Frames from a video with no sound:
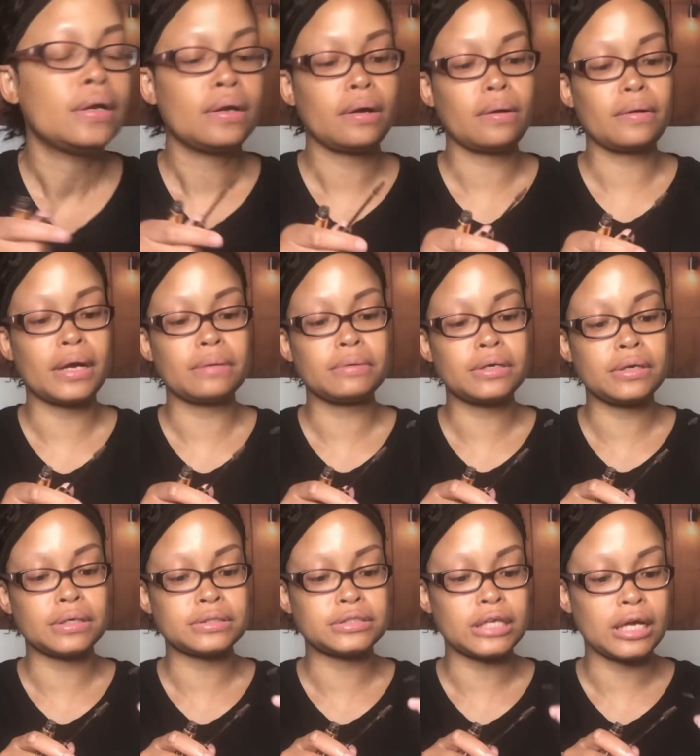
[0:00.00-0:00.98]
Okay, we're
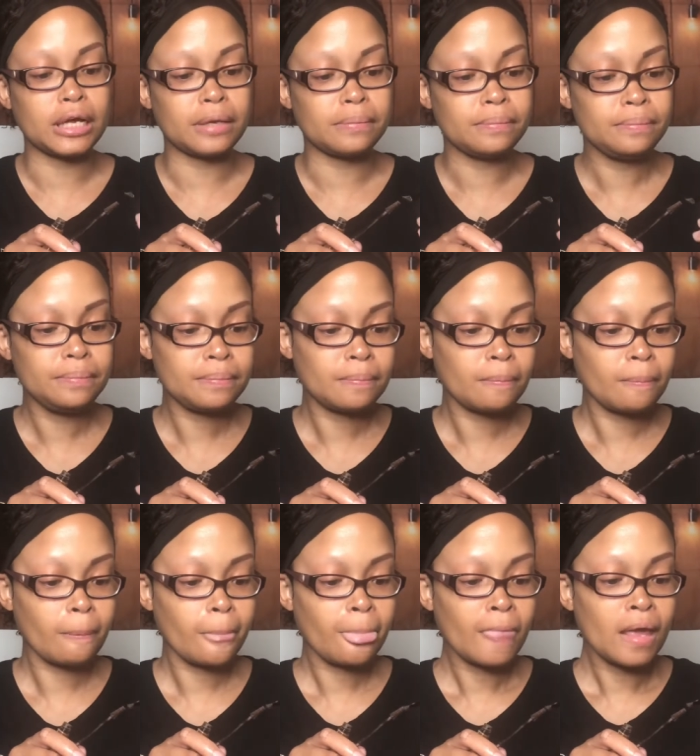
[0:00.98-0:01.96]
gonna tell him.
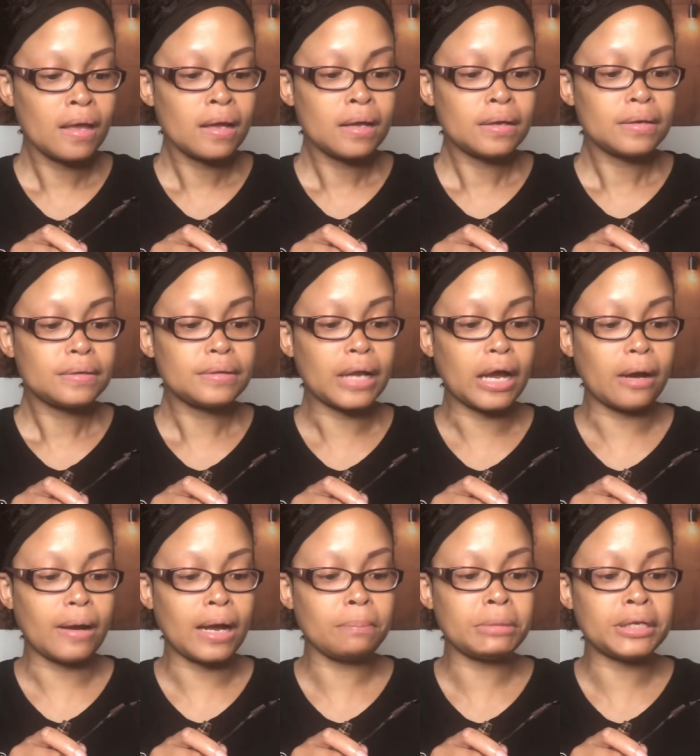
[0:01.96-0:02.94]

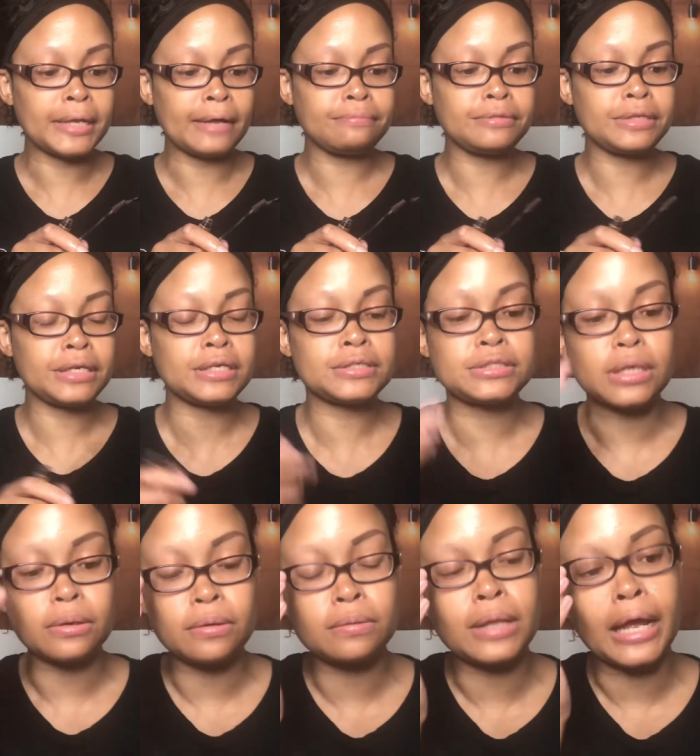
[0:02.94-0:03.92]
Now I'm a lefty,
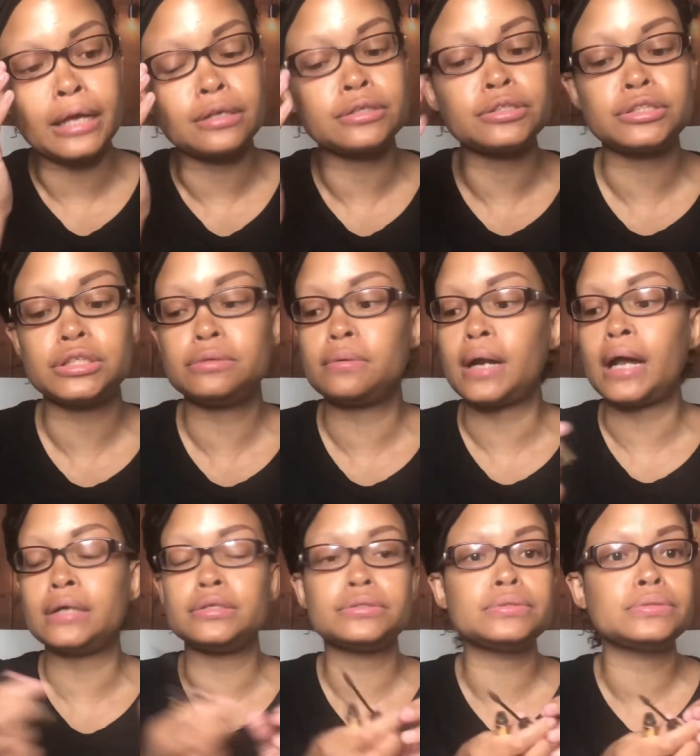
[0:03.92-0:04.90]
so like usually when
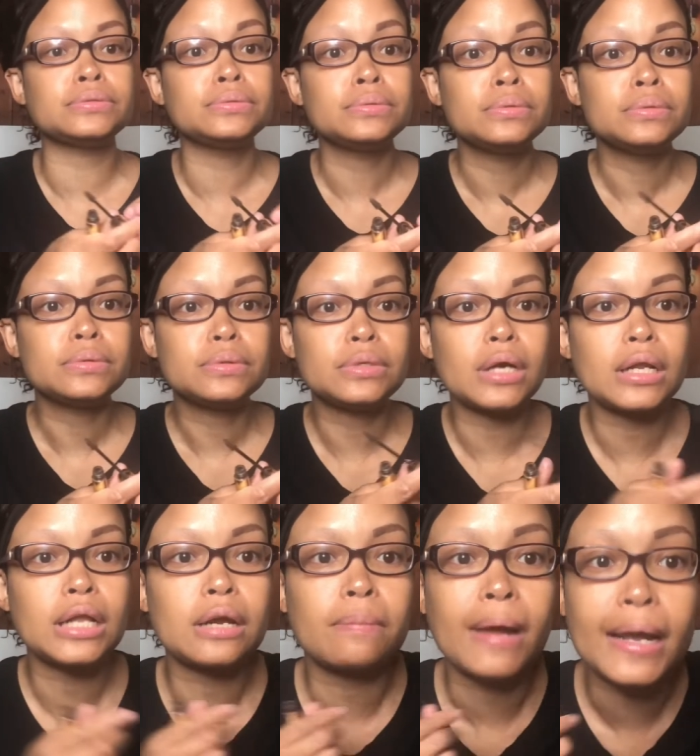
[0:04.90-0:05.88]
I do, you're
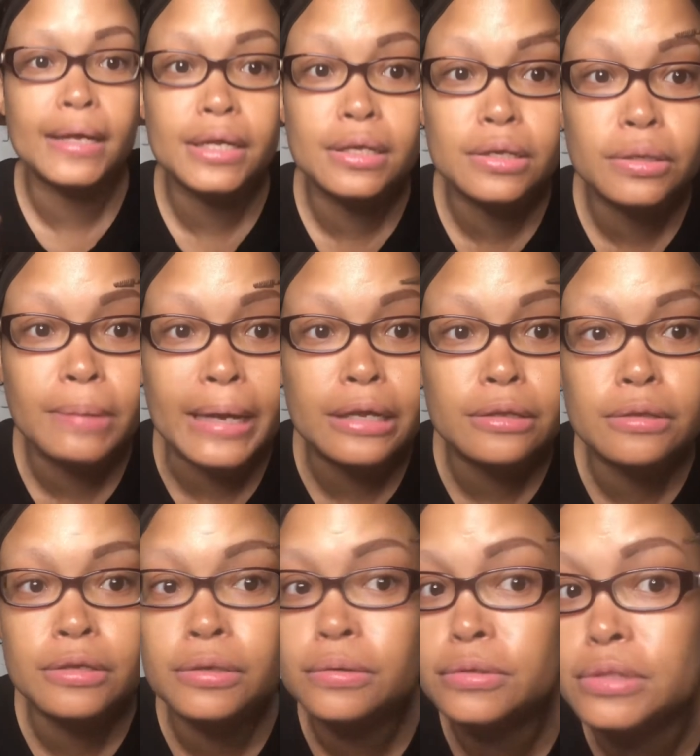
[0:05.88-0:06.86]
like, why you ain't
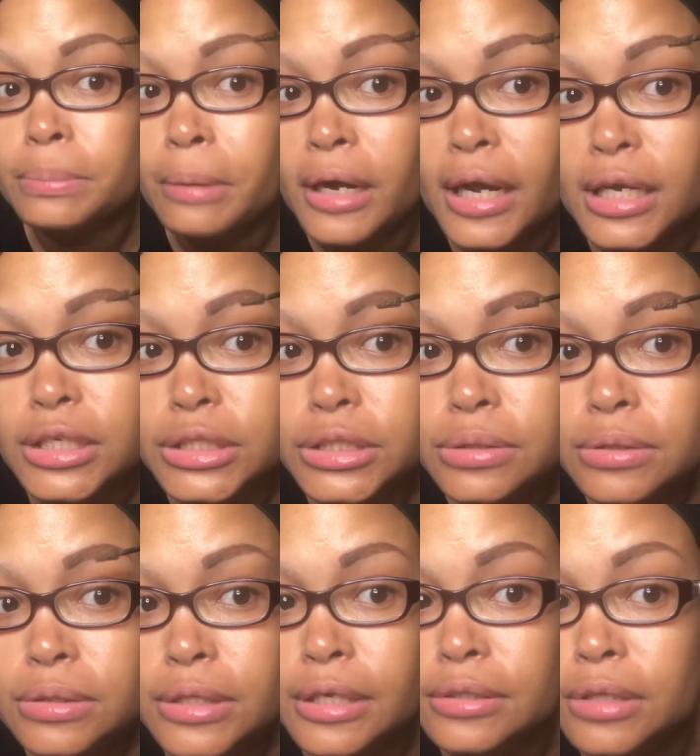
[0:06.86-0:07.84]
use the brush?
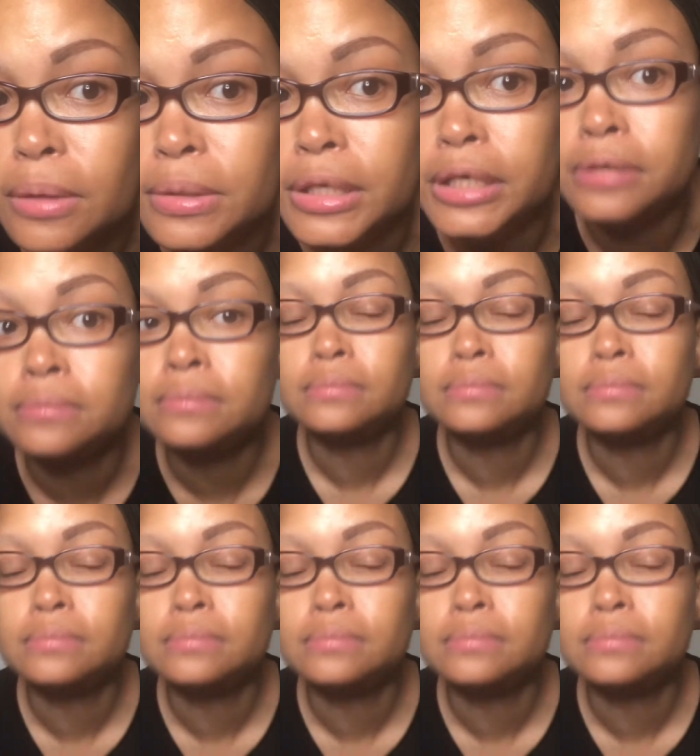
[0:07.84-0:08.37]
There's no need.